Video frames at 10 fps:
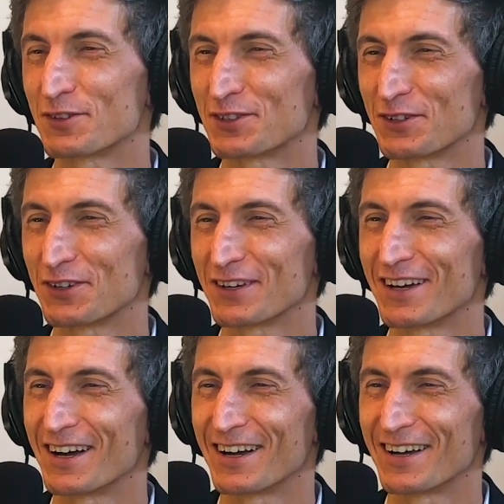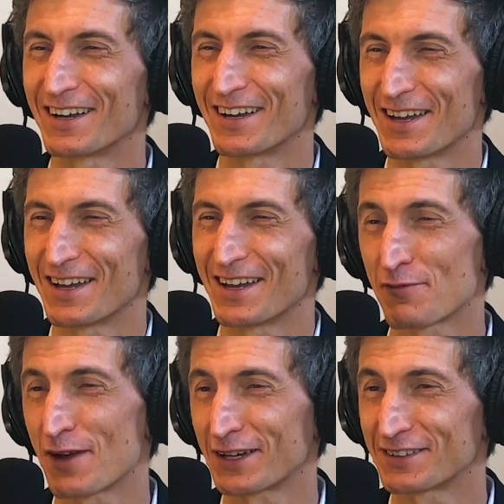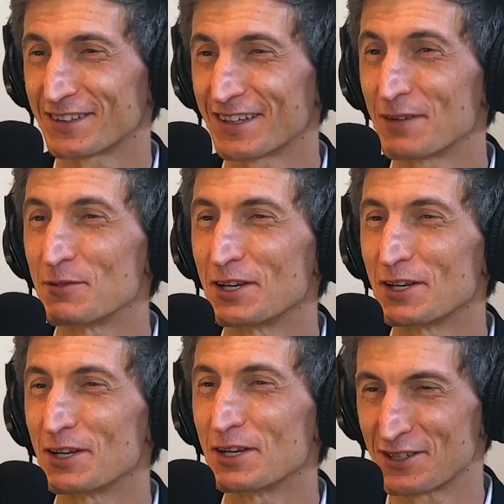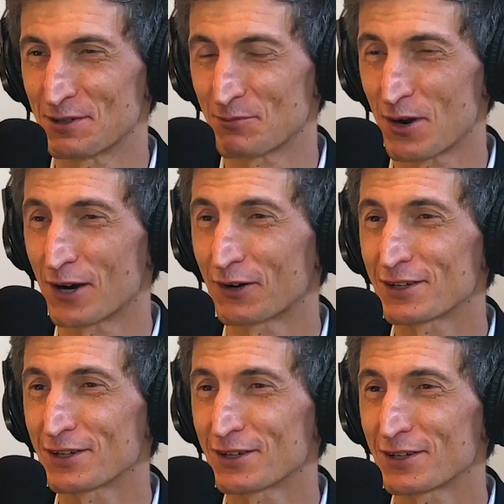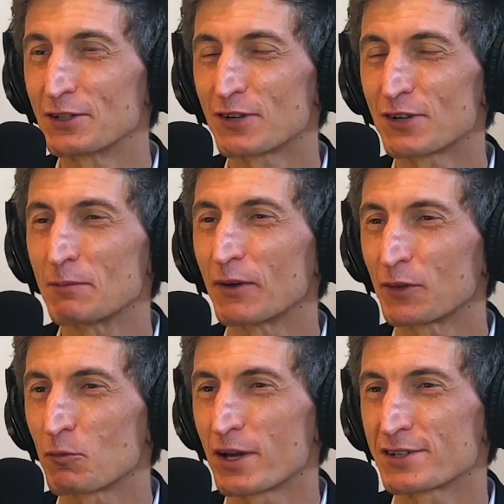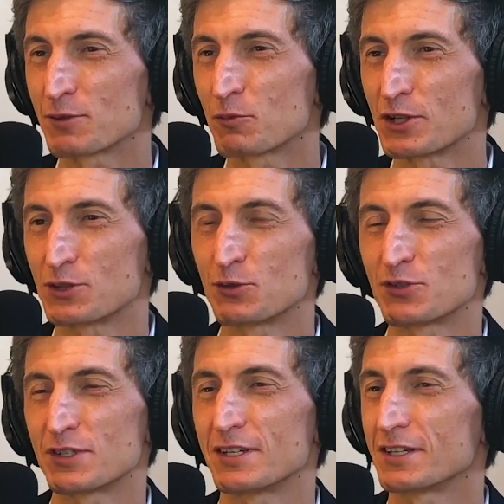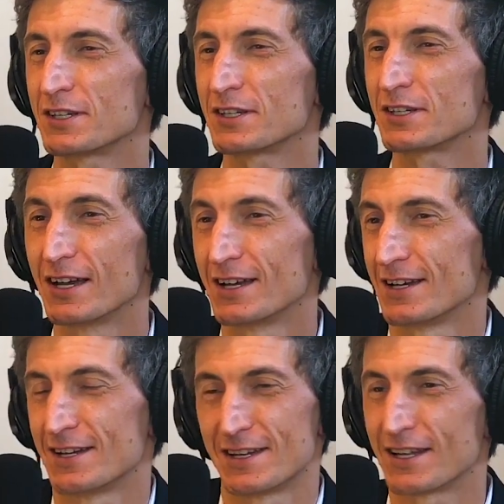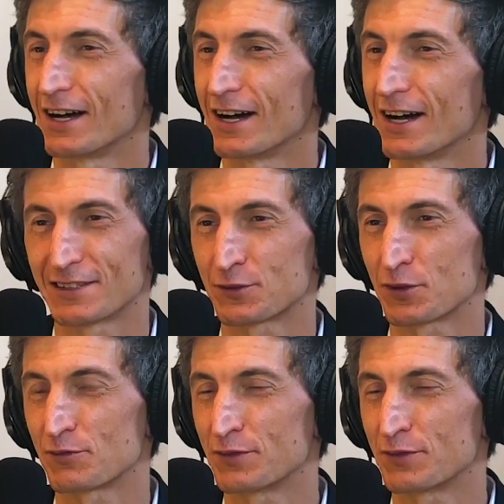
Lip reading: to effect imminent change and progress. So can you talk about the ways in which you see sort of